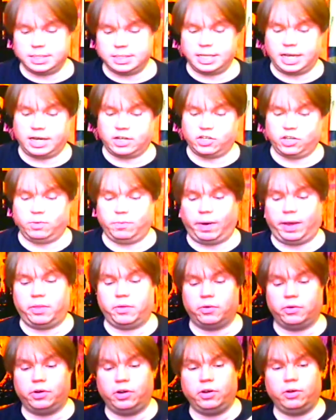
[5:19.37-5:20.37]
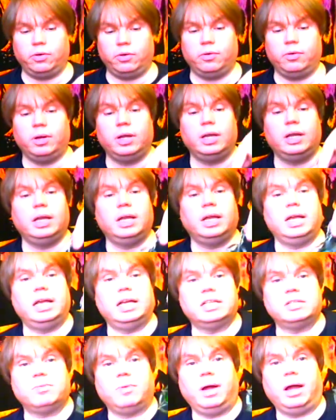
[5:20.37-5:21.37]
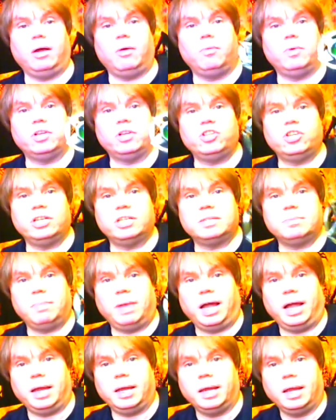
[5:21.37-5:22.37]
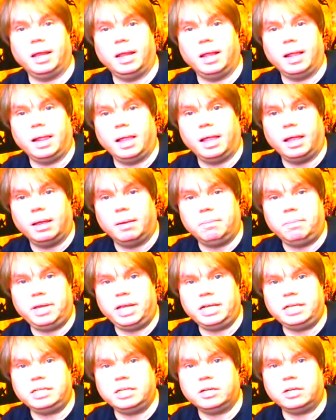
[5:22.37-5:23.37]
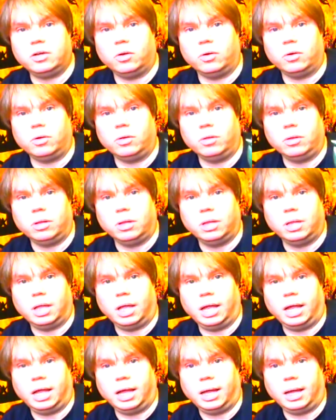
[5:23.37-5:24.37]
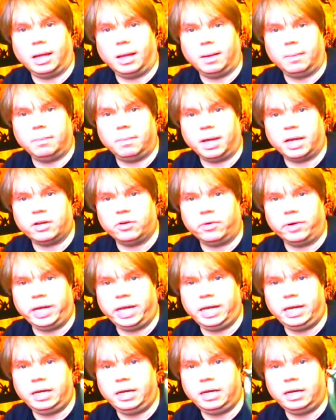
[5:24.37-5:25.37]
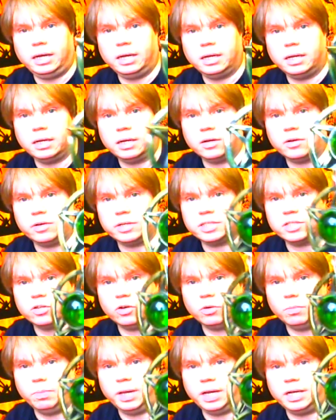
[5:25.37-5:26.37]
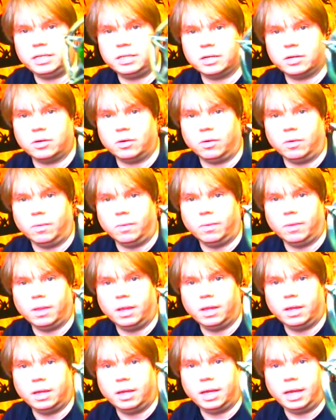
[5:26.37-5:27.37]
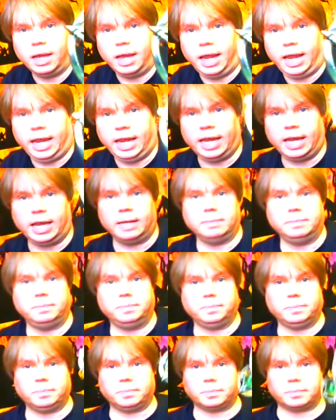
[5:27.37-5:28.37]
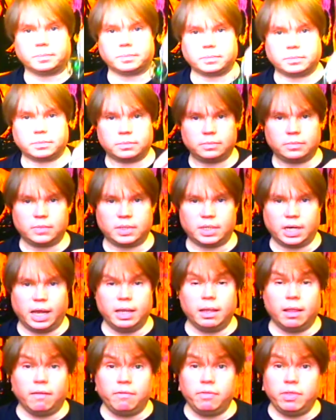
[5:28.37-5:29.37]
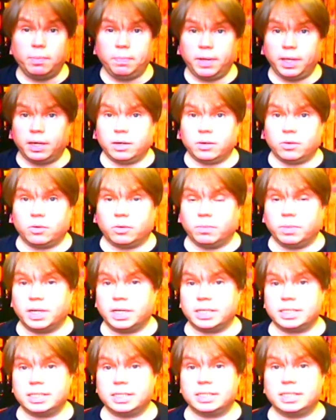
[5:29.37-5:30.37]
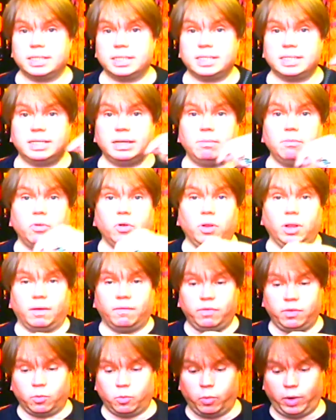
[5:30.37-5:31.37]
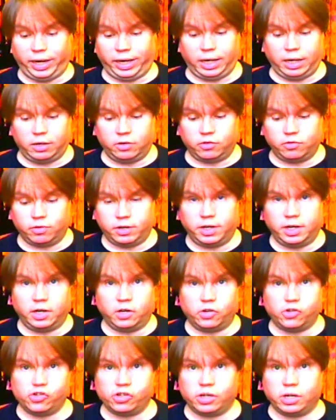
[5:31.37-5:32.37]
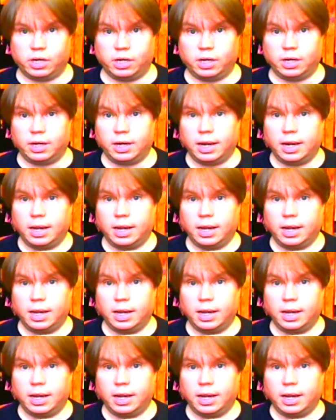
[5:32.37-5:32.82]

This is actually rather new as well, which is my pentacle, my green crystal pentacle. And I love the pentacle because it's a symbol of the Wiccan tradition.